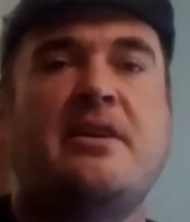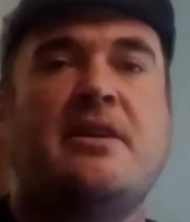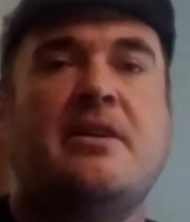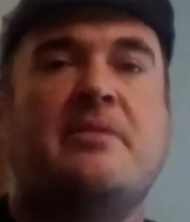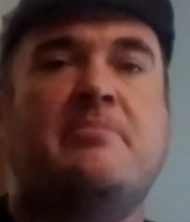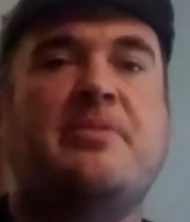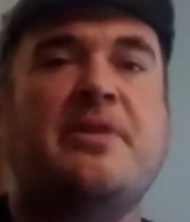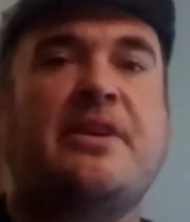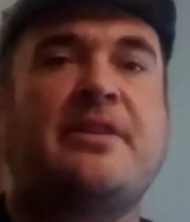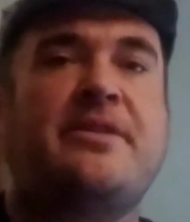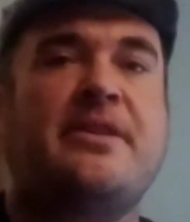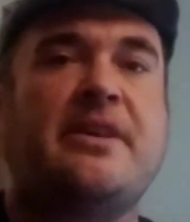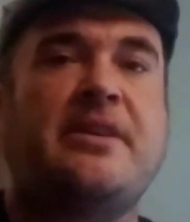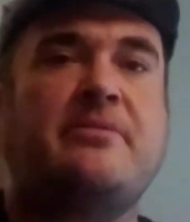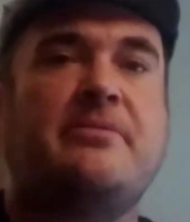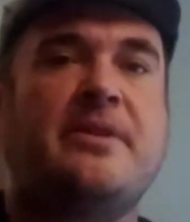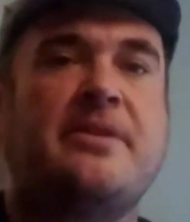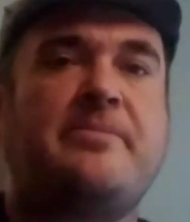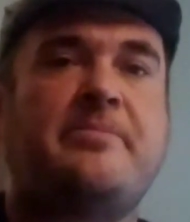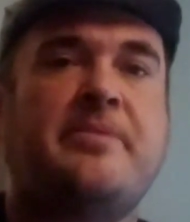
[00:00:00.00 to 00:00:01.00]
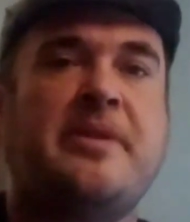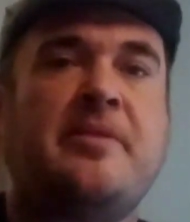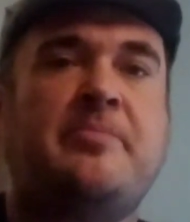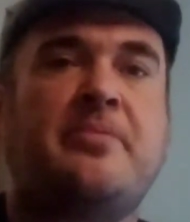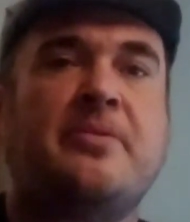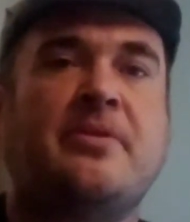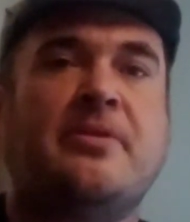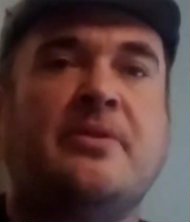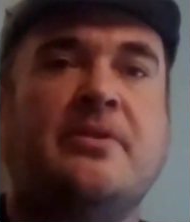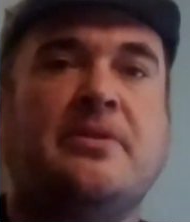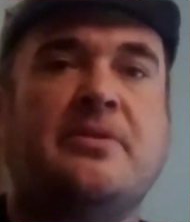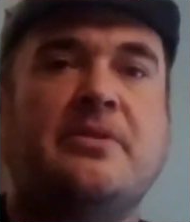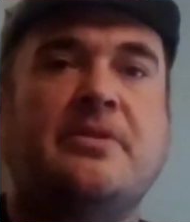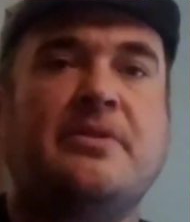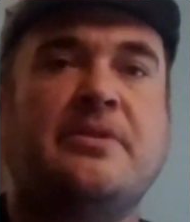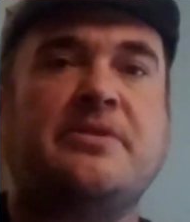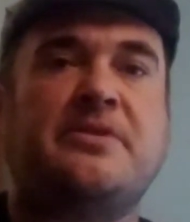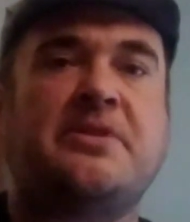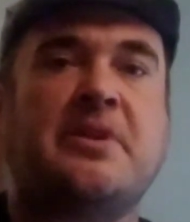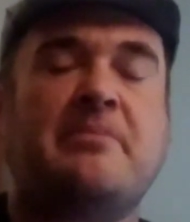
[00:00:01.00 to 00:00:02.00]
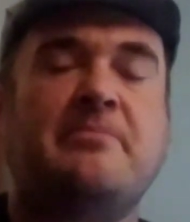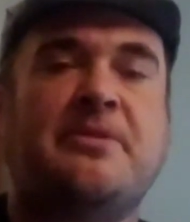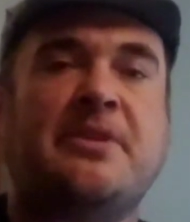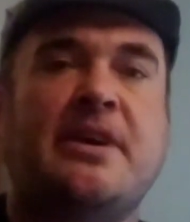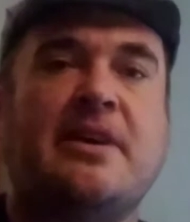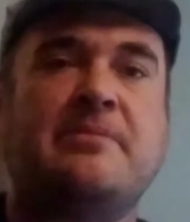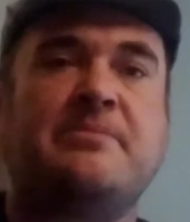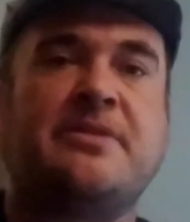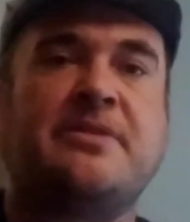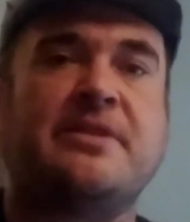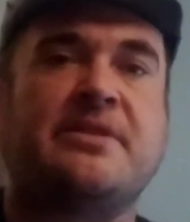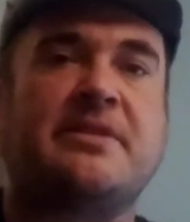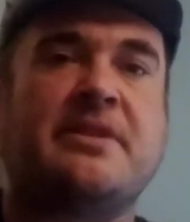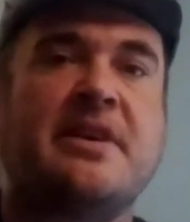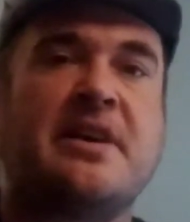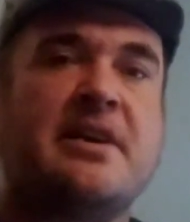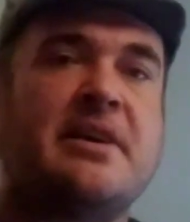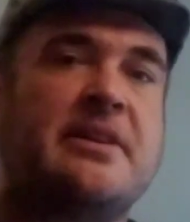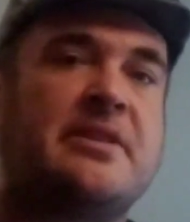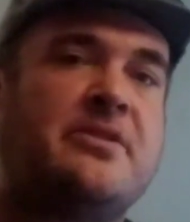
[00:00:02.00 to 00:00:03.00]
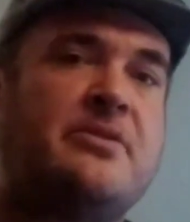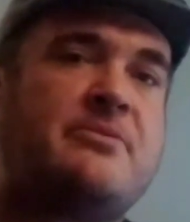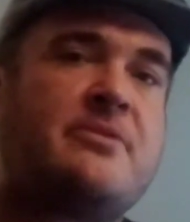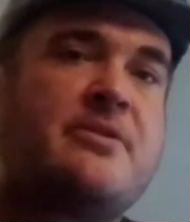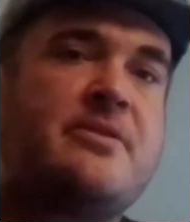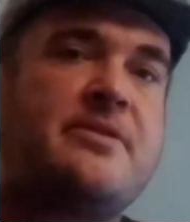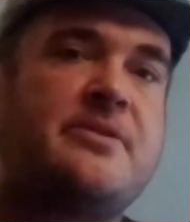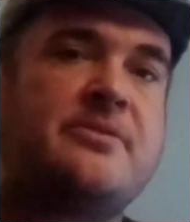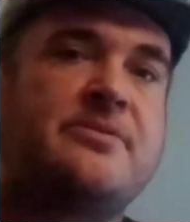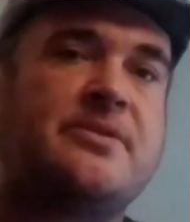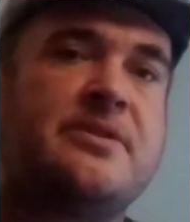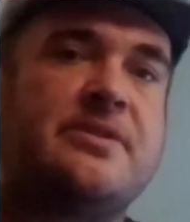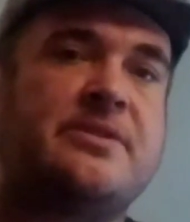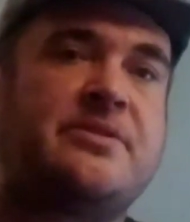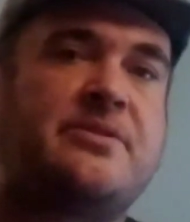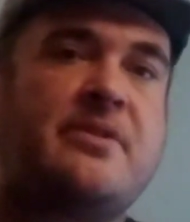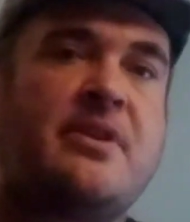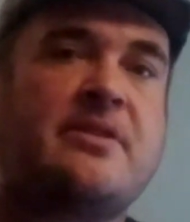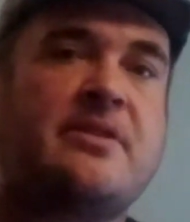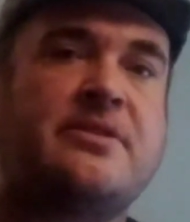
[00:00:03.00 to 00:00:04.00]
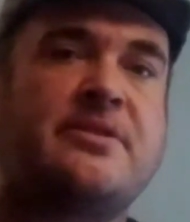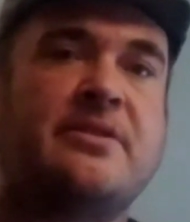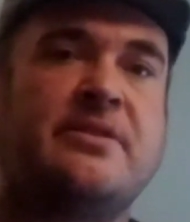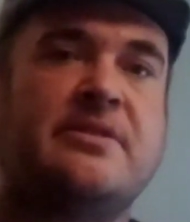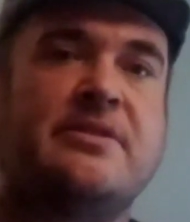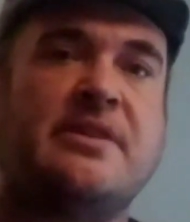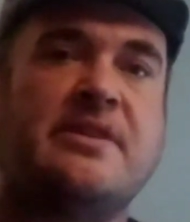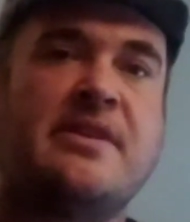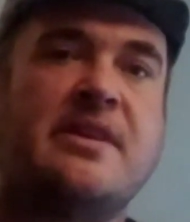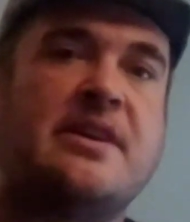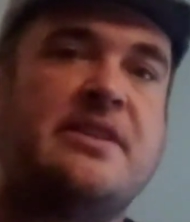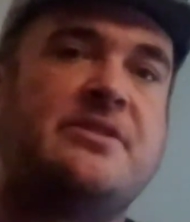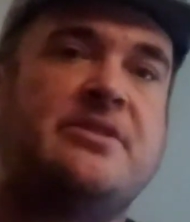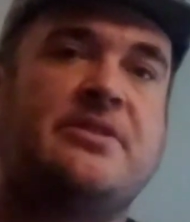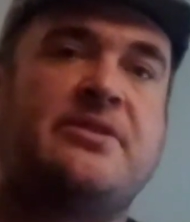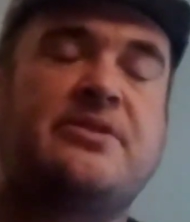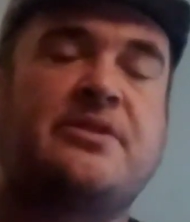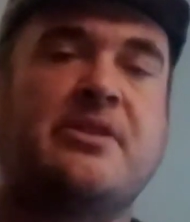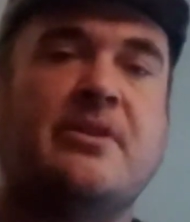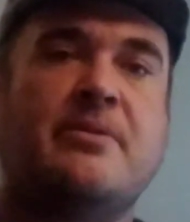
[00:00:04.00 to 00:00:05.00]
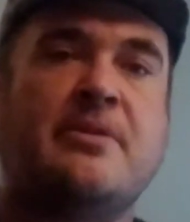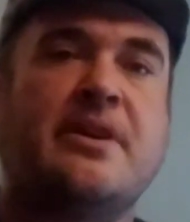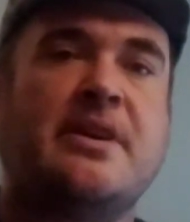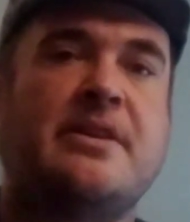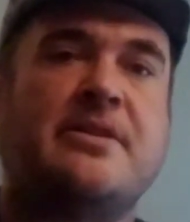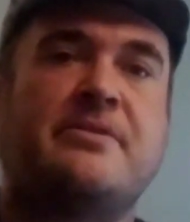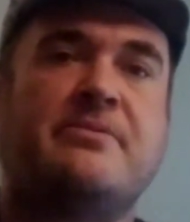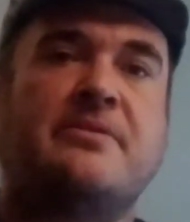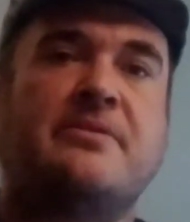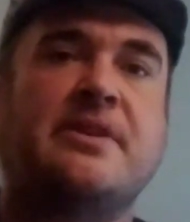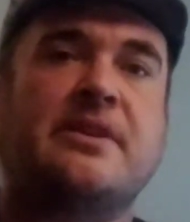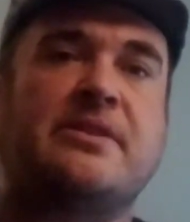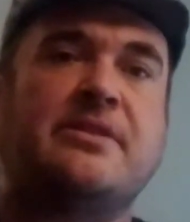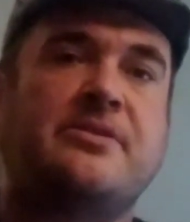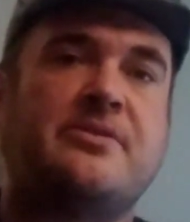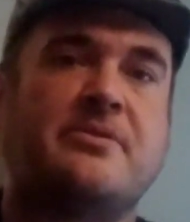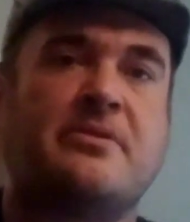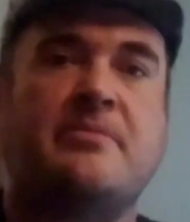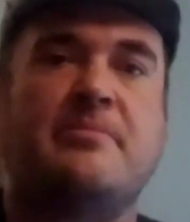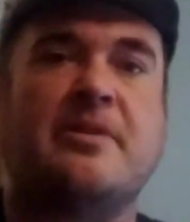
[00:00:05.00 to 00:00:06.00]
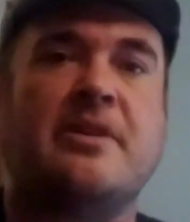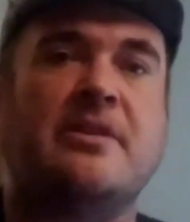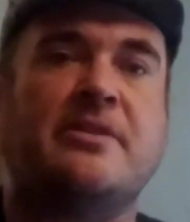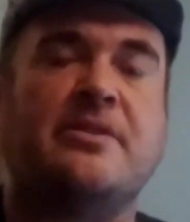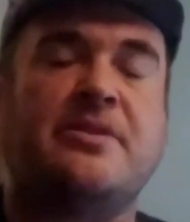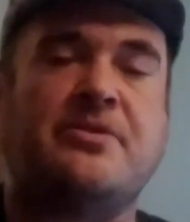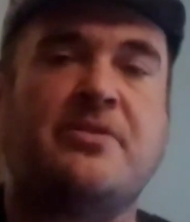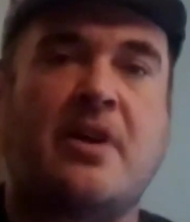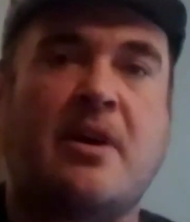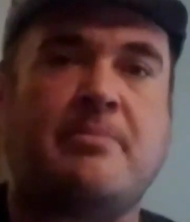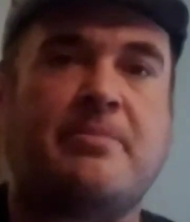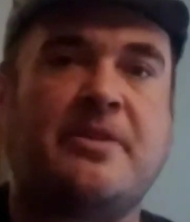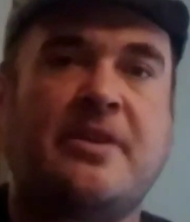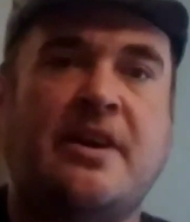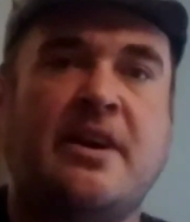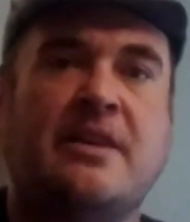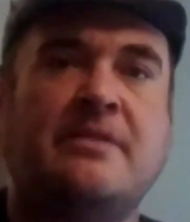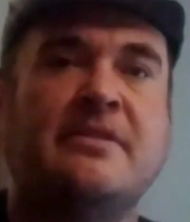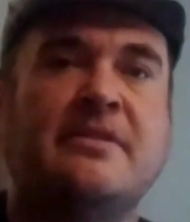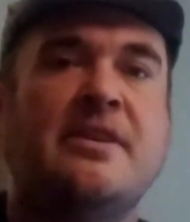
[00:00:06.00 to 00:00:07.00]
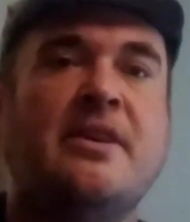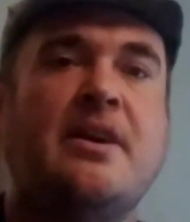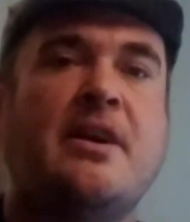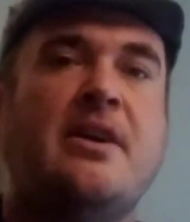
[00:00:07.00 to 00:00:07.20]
a big thing with people sometimes is they ignore those instructions and they just go ahead and ring the doorbell and drop it off.